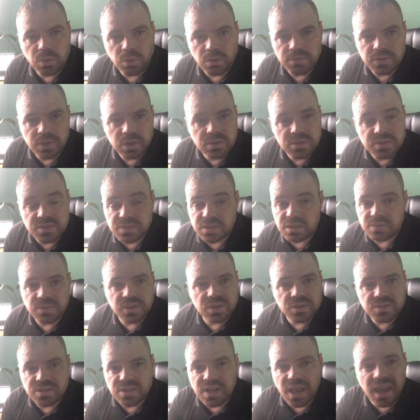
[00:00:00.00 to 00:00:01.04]
review to see if
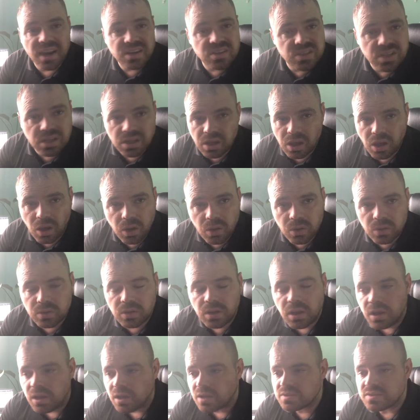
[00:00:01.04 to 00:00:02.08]
there's an exit
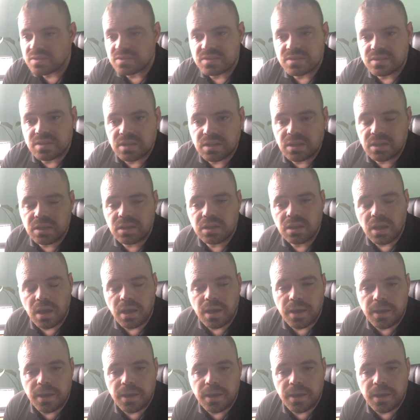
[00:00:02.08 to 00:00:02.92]
code, to see,